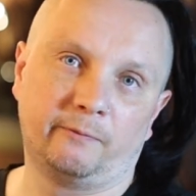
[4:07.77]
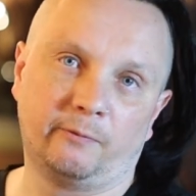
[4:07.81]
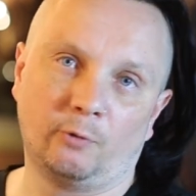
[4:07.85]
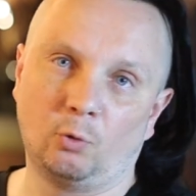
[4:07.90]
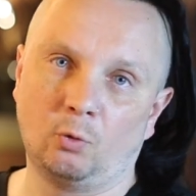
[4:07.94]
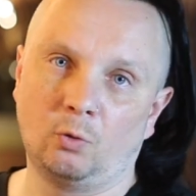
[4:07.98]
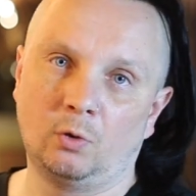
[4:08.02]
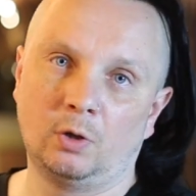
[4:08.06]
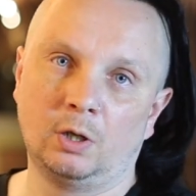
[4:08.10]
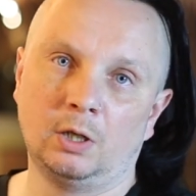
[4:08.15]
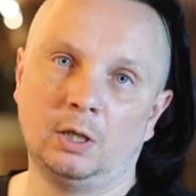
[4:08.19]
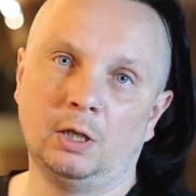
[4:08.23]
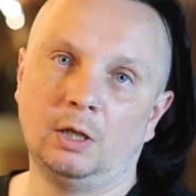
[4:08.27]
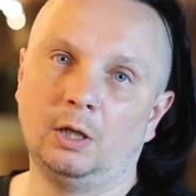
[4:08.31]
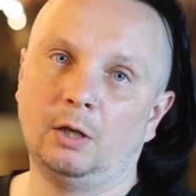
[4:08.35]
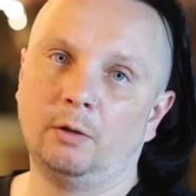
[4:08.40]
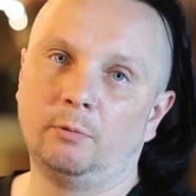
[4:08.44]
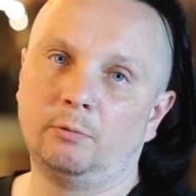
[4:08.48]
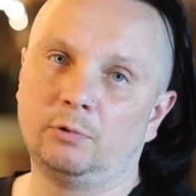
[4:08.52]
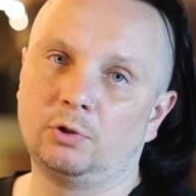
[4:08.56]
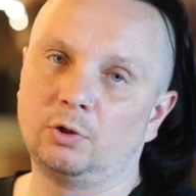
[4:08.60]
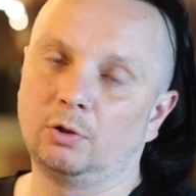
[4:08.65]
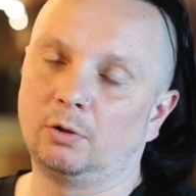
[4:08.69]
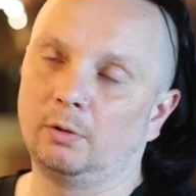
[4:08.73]
We're
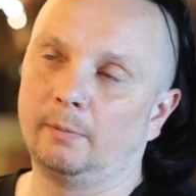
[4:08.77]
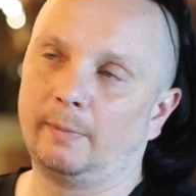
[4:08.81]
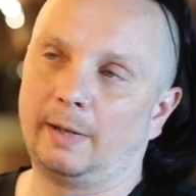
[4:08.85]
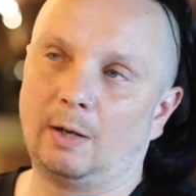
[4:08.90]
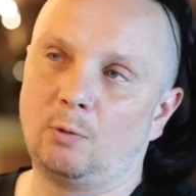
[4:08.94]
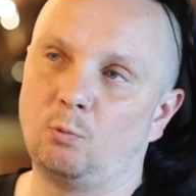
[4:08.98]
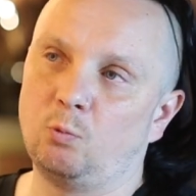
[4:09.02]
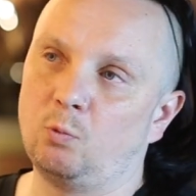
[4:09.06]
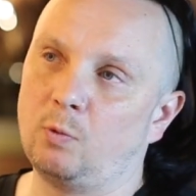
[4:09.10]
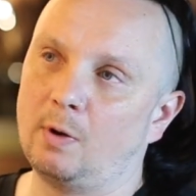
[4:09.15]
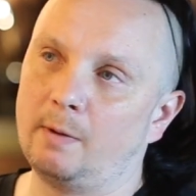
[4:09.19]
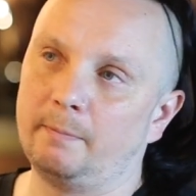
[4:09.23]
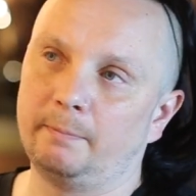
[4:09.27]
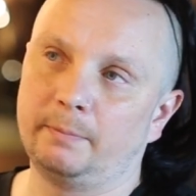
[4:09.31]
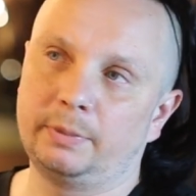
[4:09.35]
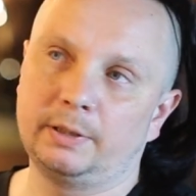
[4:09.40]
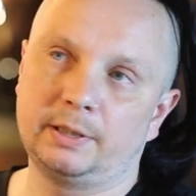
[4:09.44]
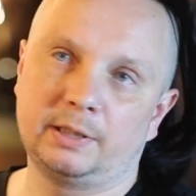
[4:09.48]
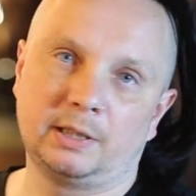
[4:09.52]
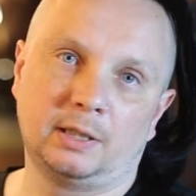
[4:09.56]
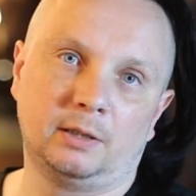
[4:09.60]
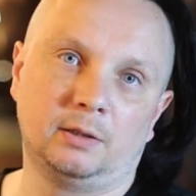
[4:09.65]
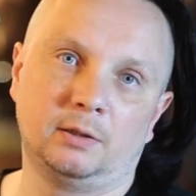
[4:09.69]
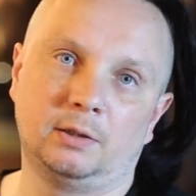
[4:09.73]
talking about
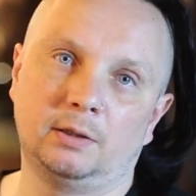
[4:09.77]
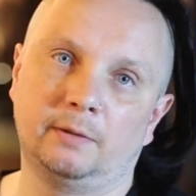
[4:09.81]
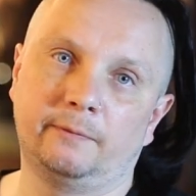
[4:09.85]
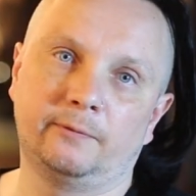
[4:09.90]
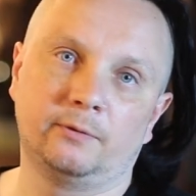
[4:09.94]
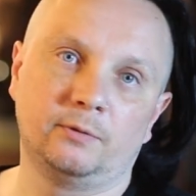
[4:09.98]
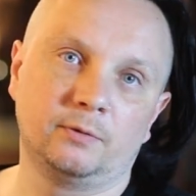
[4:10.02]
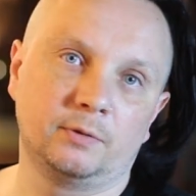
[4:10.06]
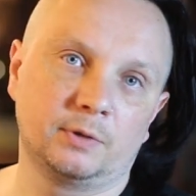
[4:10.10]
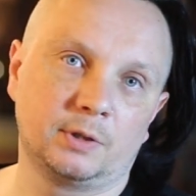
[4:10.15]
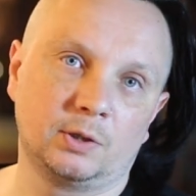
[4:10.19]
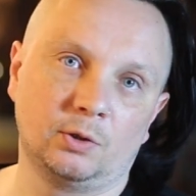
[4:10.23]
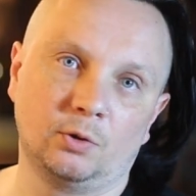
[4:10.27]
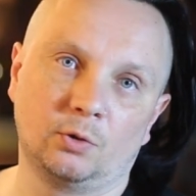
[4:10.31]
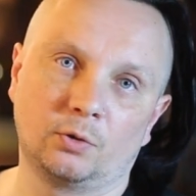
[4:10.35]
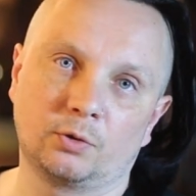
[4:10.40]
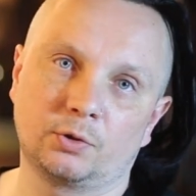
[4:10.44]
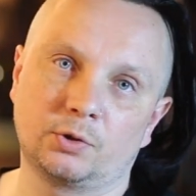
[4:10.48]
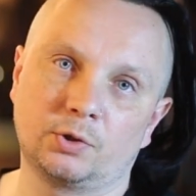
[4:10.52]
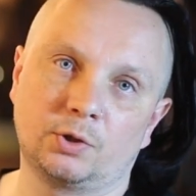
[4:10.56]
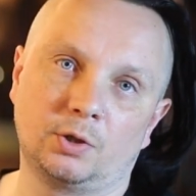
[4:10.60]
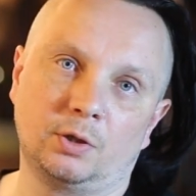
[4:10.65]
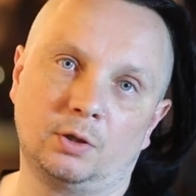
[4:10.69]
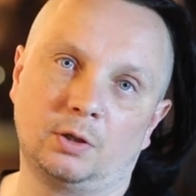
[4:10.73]
1% difference in
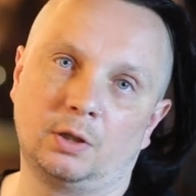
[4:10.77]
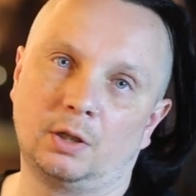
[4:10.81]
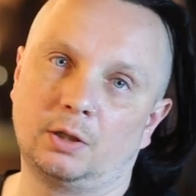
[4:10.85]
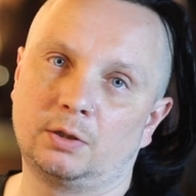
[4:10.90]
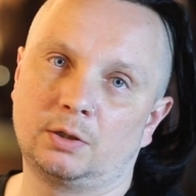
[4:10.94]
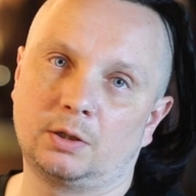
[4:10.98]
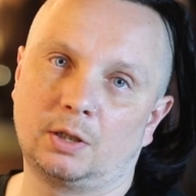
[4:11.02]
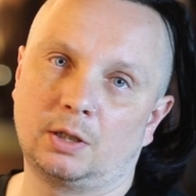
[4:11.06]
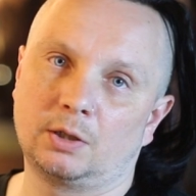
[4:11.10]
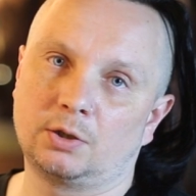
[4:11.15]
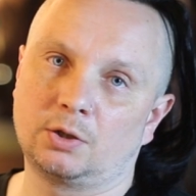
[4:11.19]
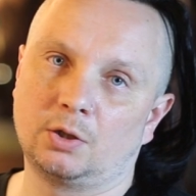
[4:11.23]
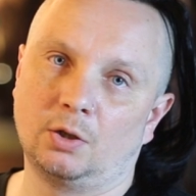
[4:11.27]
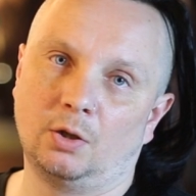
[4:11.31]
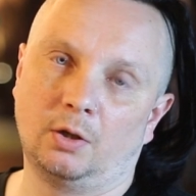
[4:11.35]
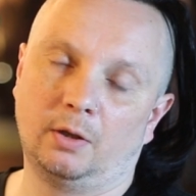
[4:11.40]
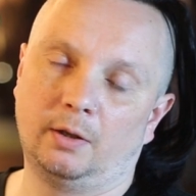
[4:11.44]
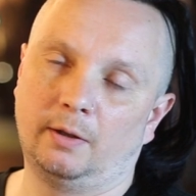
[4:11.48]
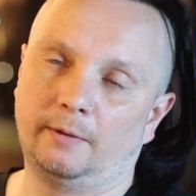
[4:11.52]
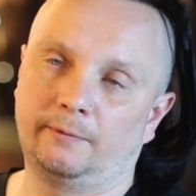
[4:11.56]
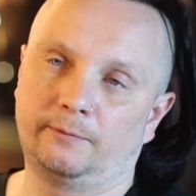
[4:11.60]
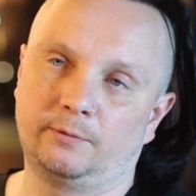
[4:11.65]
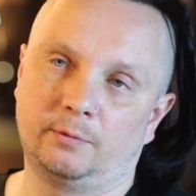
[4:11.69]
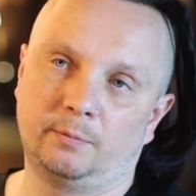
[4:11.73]
oxygen. That's
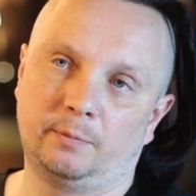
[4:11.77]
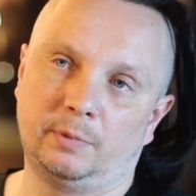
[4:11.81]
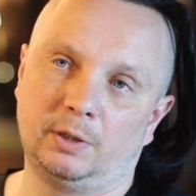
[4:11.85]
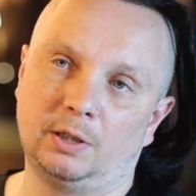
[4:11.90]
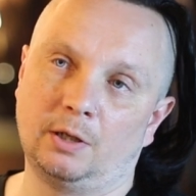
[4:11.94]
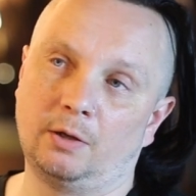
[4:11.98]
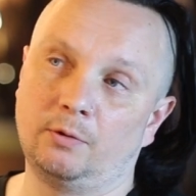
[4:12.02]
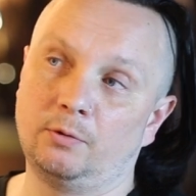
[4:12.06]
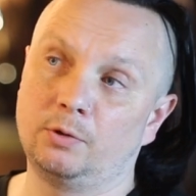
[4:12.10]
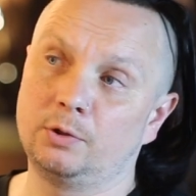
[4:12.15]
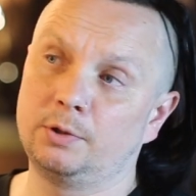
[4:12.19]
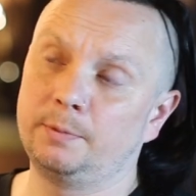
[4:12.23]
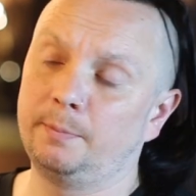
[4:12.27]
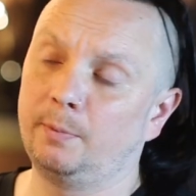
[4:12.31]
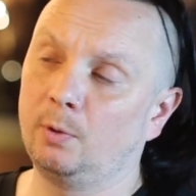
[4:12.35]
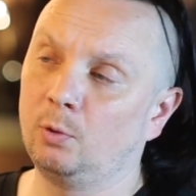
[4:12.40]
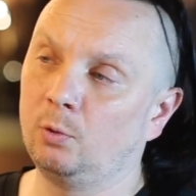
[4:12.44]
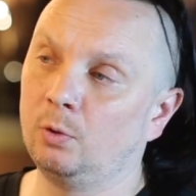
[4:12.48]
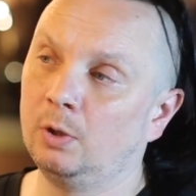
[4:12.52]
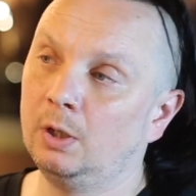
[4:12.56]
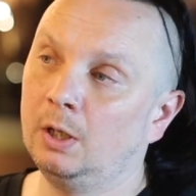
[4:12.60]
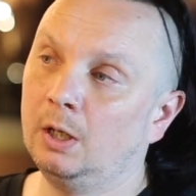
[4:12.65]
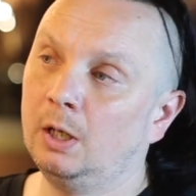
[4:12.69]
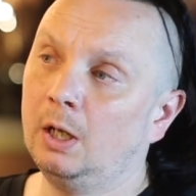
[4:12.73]
not enough to be
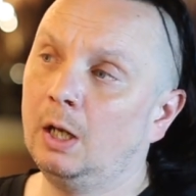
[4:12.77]
noticeable.